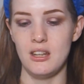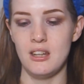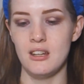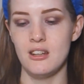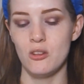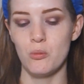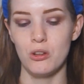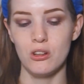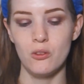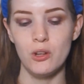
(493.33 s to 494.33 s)
and
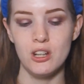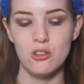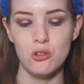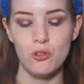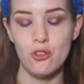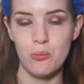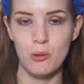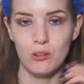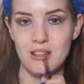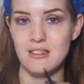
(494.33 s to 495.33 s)
we're going to
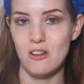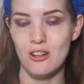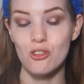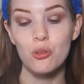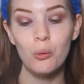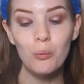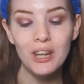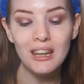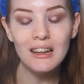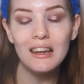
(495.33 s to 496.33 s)
smoke this out into a
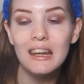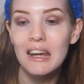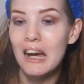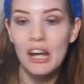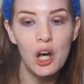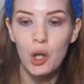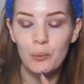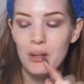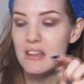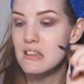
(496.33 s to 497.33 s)
wing like I
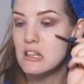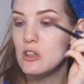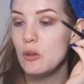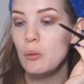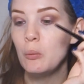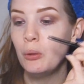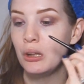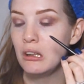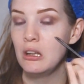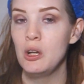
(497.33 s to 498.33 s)
always do.
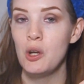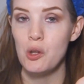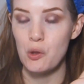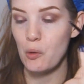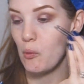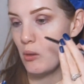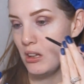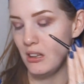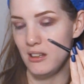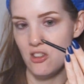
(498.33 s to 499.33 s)
So
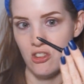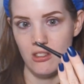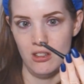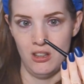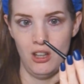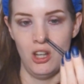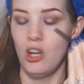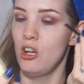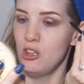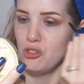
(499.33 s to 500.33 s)
let's
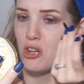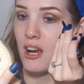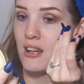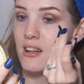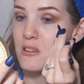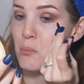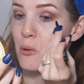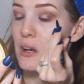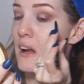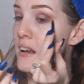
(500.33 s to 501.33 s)
try not to
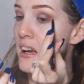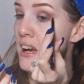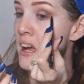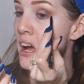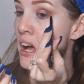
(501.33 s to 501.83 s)
poke out an eye.